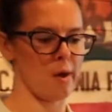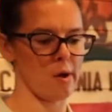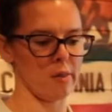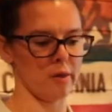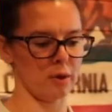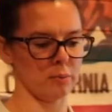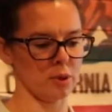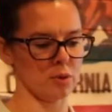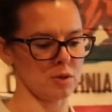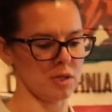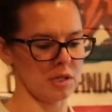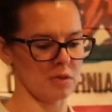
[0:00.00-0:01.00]
All their
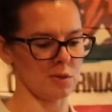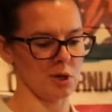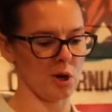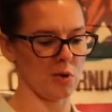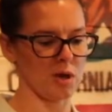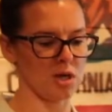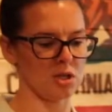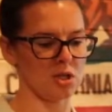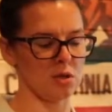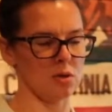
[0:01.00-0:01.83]
proceeds were going to,